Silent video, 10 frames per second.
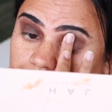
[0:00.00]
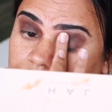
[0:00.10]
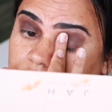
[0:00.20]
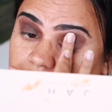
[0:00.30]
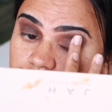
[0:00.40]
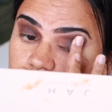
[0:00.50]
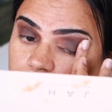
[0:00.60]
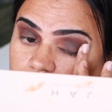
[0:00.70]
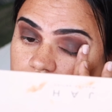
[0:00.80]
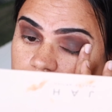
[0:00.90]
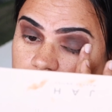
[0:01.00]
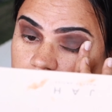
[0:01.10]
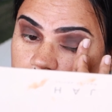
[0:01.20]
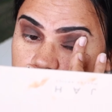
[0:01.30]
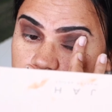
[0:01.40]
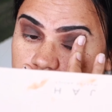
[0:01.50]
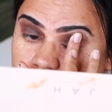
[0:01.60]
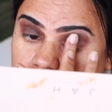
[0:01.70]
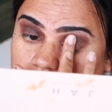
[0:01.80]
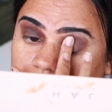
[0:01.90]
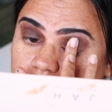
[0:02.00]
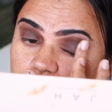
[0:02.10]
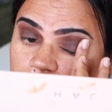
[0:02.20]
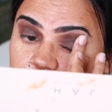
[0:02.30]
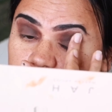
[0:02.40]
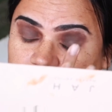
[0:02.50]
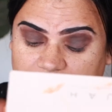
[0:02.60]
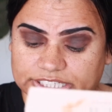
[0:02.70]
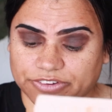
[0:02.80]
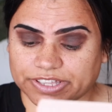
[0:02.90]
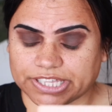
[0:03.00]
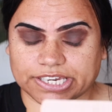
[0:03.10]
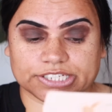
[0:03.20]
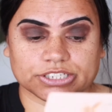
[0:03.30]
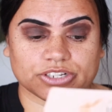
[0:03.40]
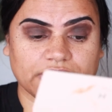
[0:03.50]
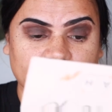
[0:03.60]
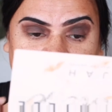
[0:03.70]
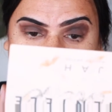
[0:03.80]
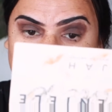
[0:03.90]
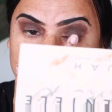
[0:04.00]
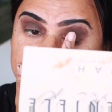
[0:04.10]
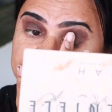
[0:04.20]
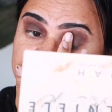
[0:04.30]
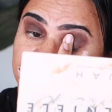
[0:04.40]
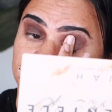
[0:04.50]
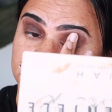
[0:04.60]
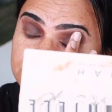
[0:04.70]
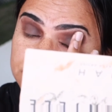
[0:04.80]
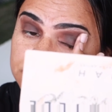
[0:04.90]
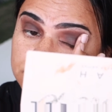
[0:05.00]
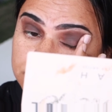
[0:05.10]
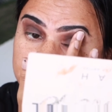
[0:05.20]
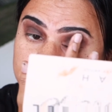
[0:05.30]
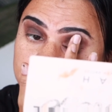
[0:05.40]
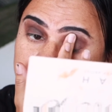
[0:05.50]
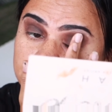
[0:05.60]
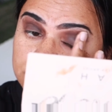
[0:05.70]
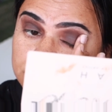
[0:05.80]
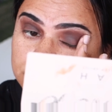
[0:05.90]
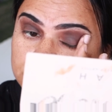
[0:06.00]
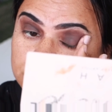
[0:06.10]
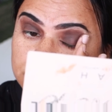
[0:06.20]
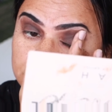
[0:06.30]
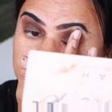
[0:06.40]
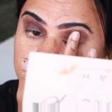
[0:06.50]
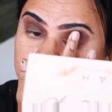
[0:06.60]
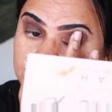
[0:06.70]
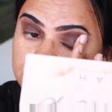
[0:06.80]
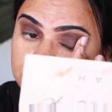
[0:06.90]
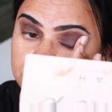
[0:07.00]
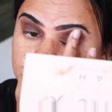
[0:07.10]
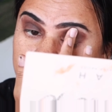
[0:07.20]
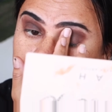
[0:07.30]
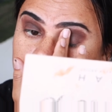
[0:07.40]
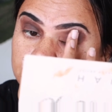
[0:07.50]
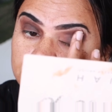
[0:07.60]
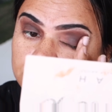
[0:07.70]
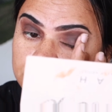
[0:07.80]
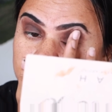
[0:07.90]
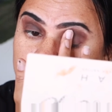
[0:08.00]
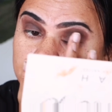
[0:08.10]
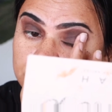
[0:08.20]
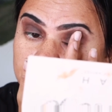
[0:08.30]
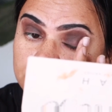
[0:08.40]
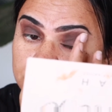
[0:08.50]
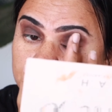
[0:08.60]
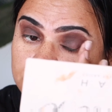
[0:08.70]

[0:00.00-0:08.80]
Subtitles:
Apply a brown eyeshadow over the eyelids, taking it up almost all the way to the brow. And I'm just using my fingers to do this. You can use a brush if you want.